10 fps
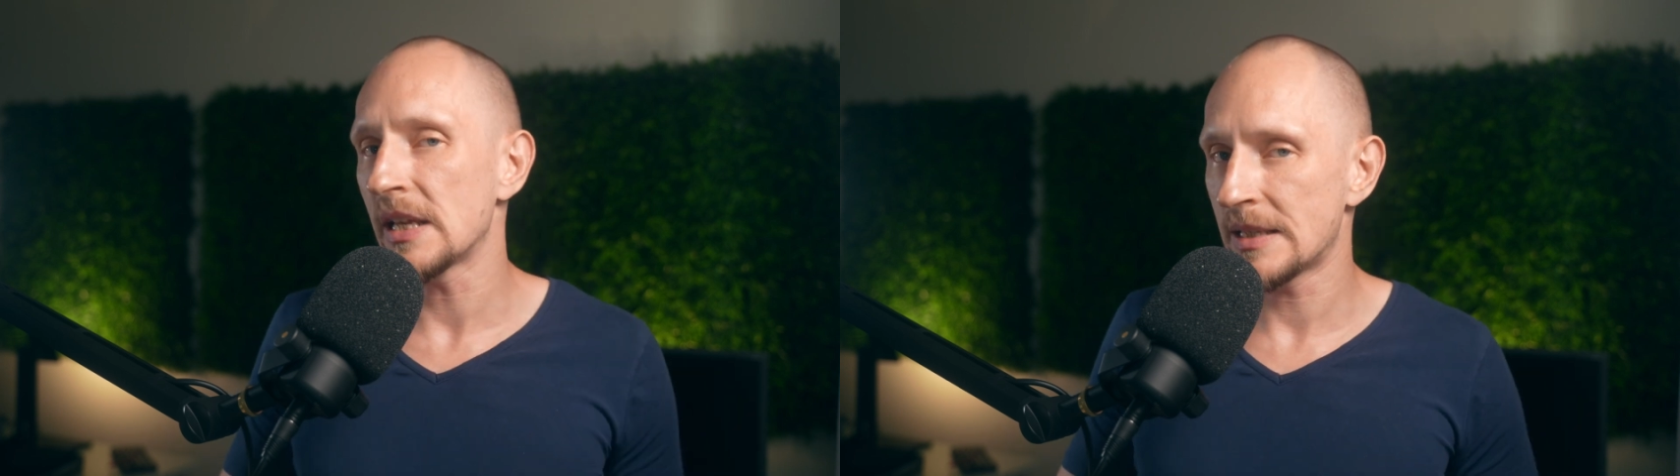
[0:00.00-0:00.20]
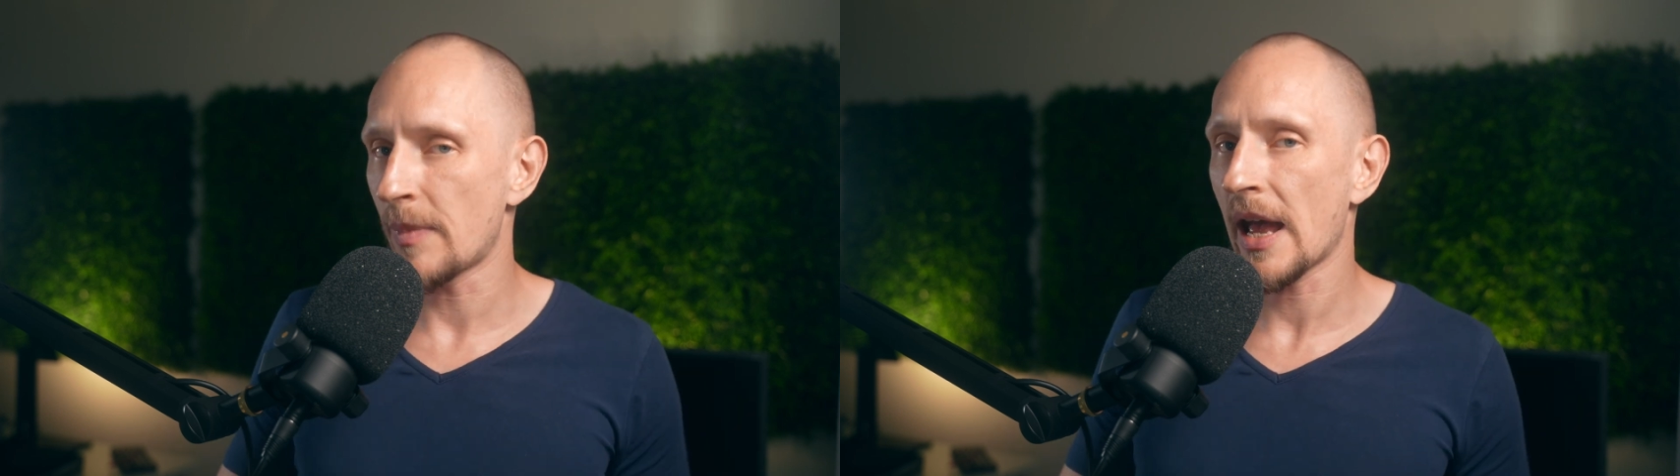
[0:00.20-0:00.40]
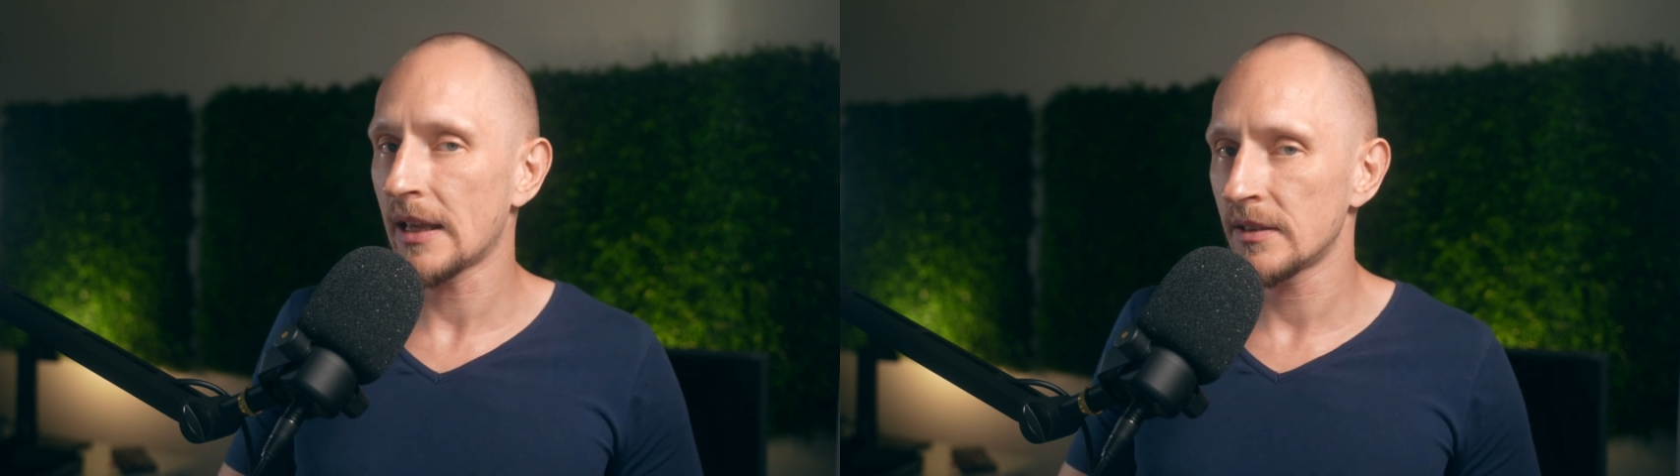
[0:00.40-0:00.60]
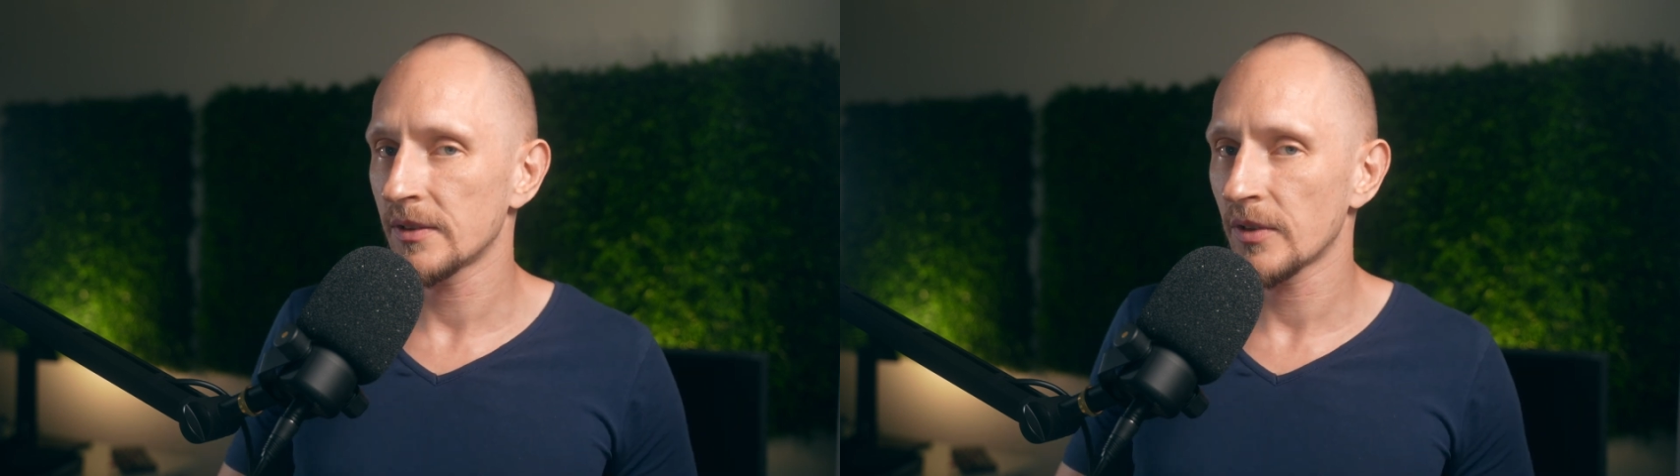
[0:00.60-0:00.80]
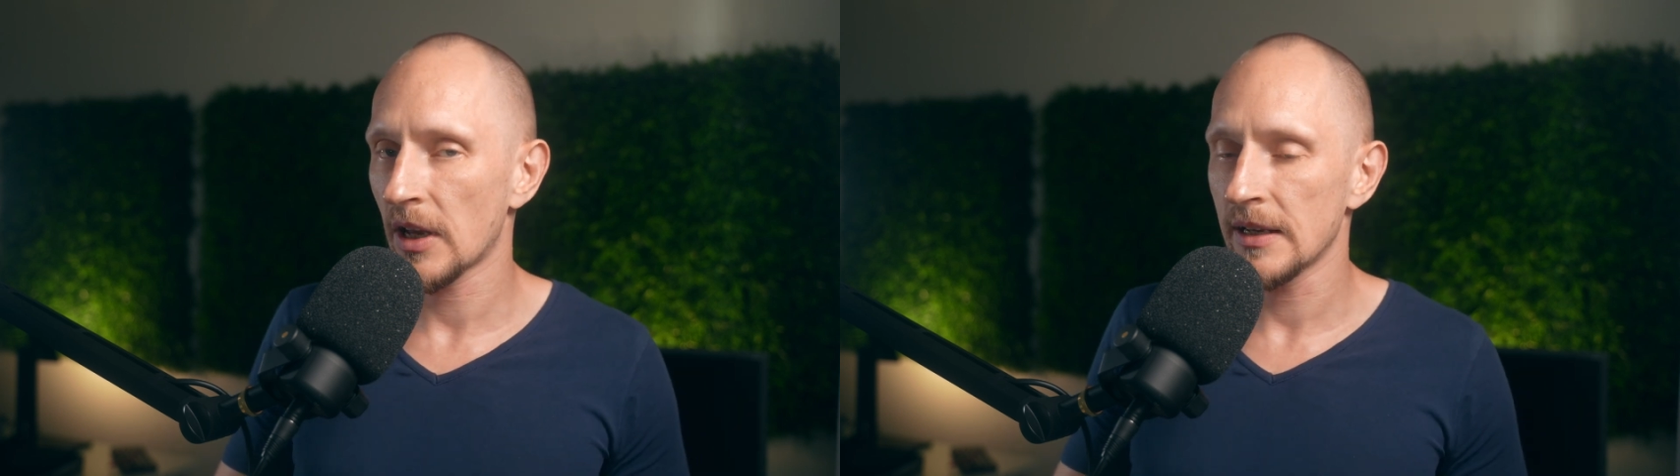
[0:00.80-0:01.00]
is bad,
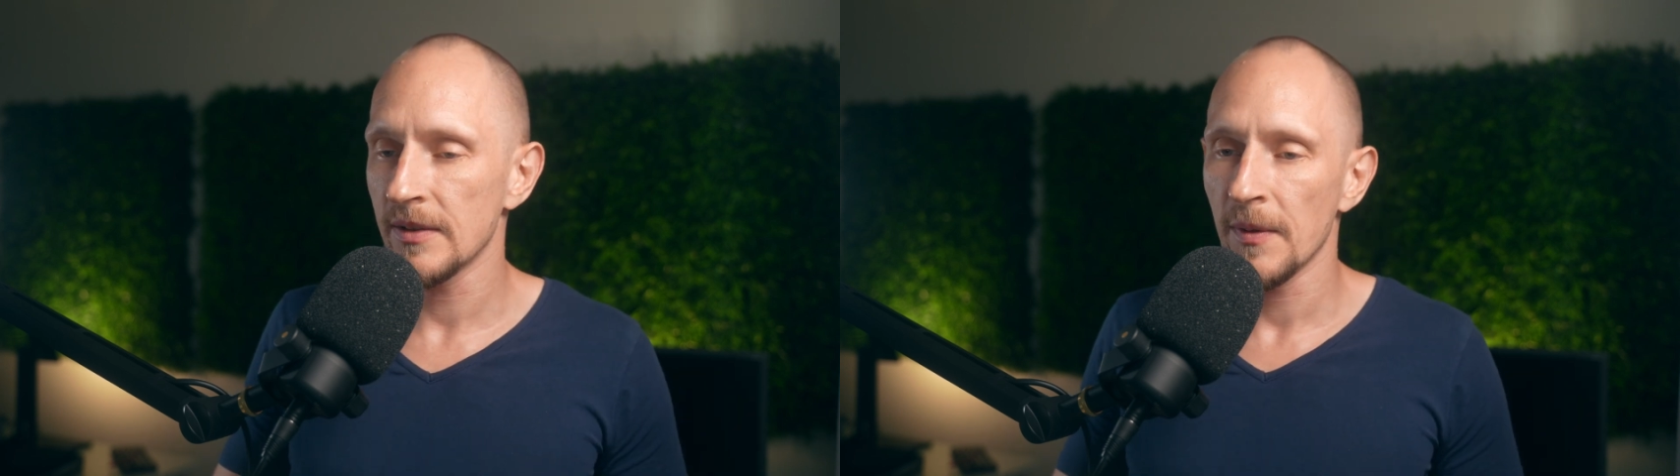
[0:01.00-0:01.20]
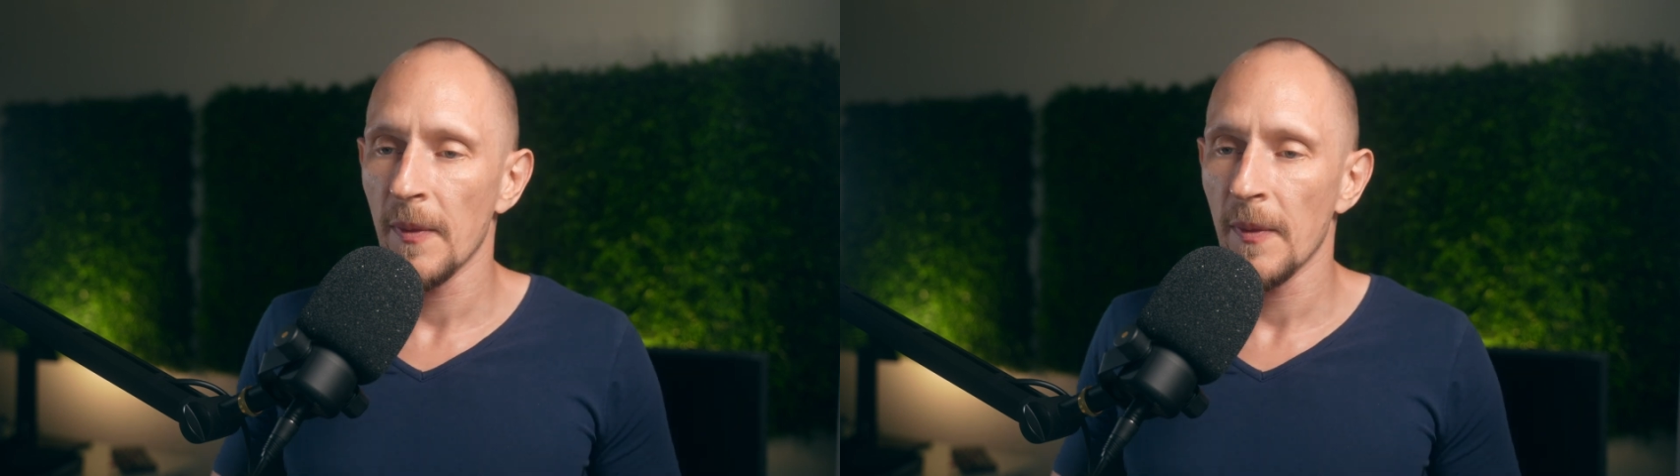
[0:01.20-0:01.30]
okay?